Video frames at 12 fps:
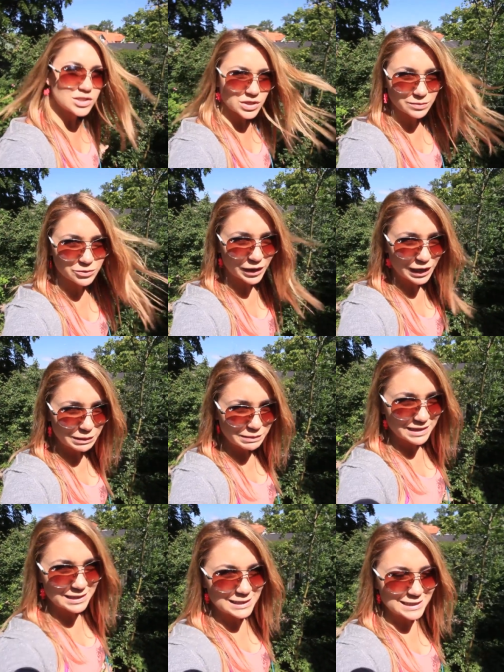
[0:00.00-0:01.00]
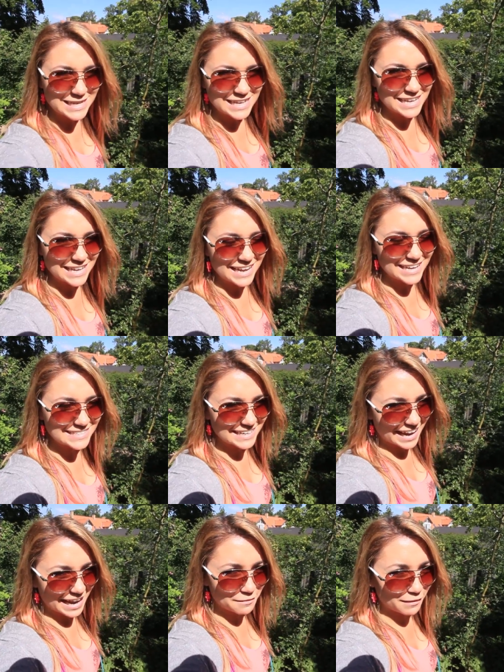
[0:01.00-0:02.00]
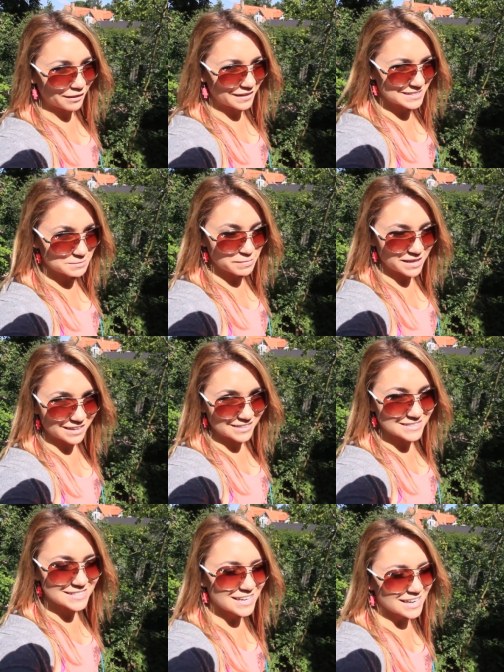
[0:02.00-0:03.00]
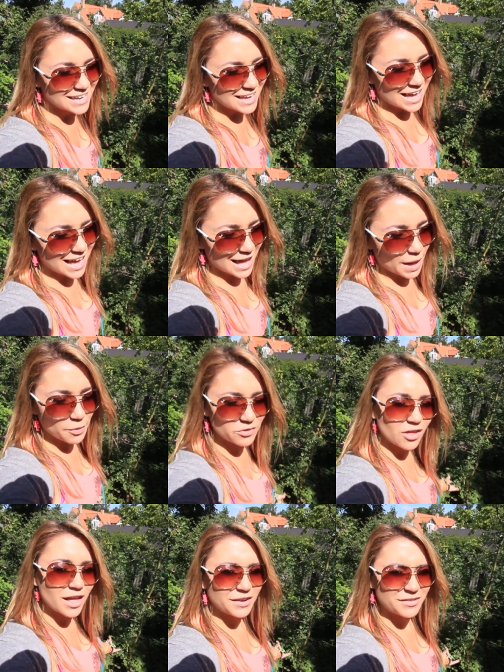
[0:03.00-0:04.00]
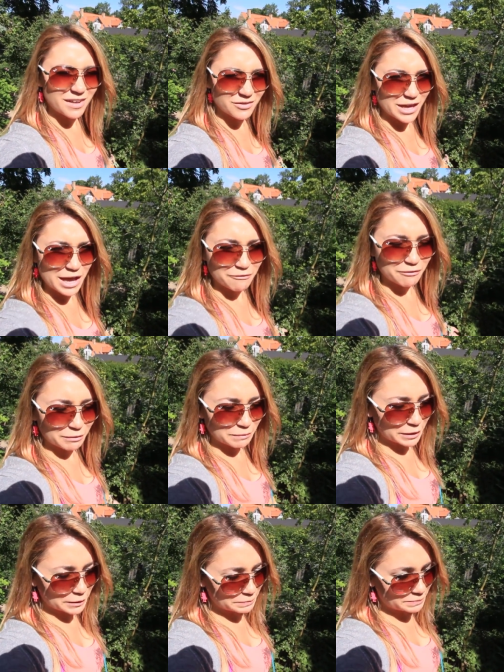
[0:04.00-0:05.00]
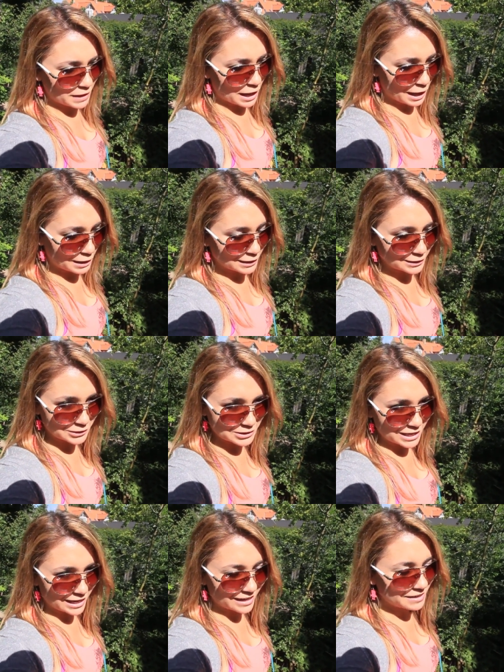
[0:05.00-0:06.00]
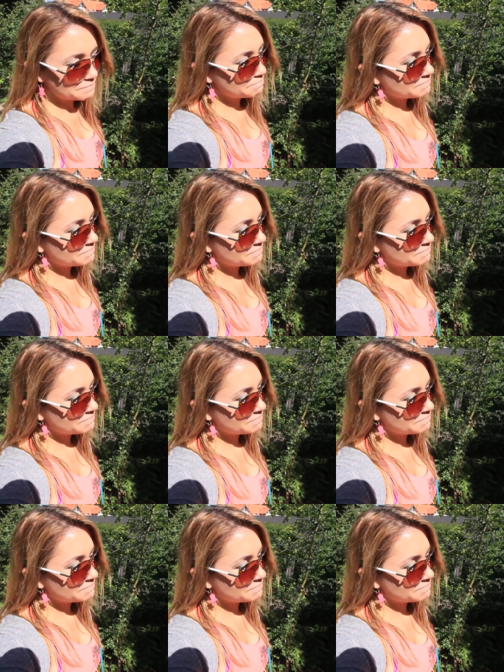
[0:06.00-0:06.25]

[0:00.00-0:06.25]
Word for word: So I'm trying to be as sneaky as I can about this because uh, there's a lot of stuff you can't film here uh, in Christiania,